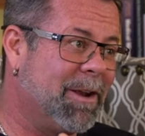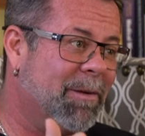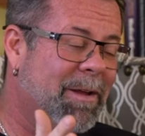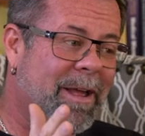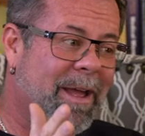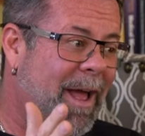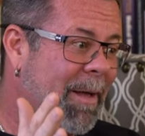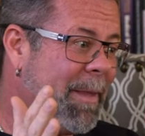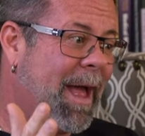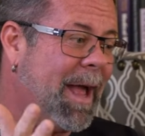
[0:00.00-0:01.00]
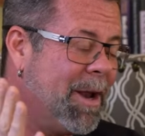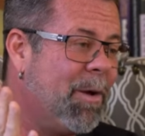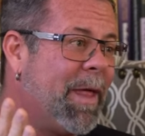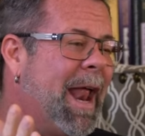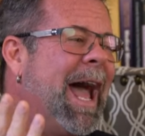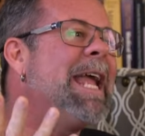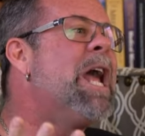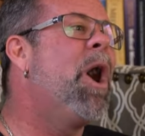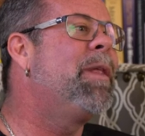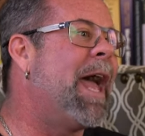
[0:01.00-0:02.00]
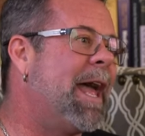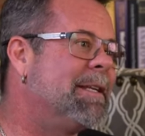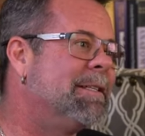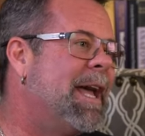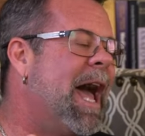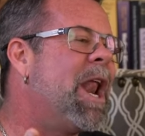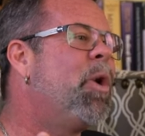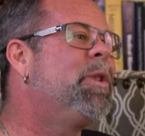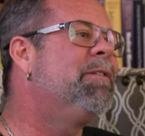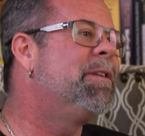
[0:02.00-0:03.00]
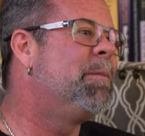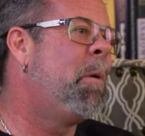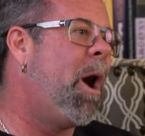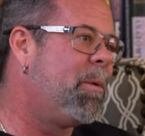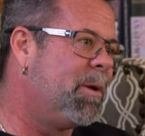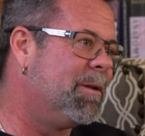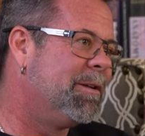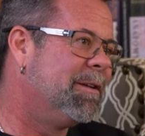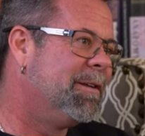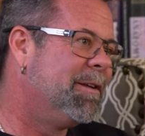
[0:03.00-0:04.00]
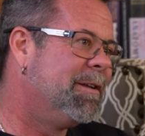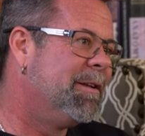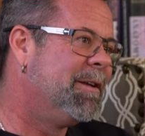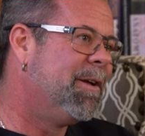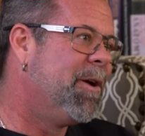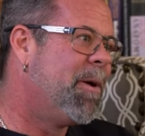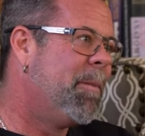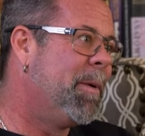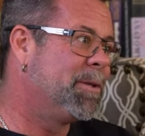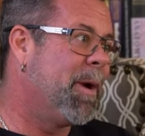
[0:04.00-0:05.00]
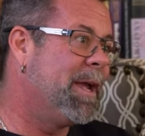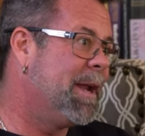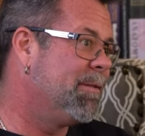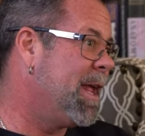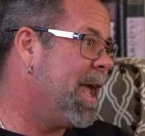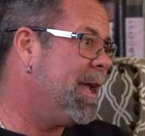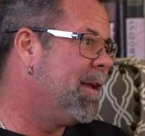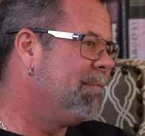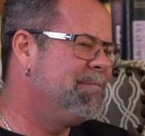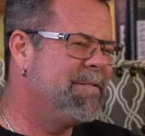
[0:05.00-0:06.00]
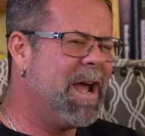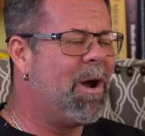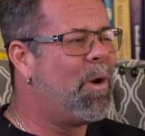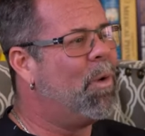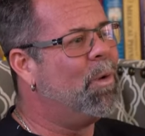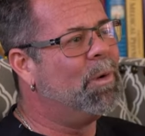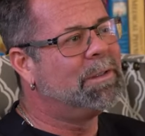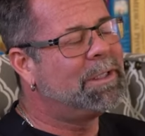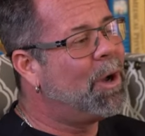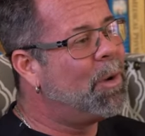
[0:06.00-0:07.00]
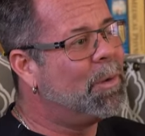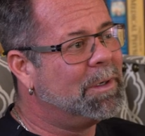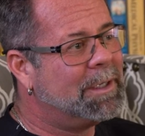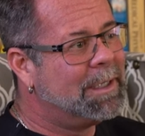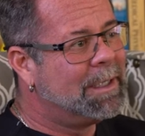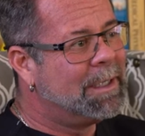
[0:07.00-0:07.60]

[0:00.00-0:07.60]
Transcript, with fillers: You know, I'm not, I know that. I know that. I don't live in a bubble. But do I eat it every day? No, no.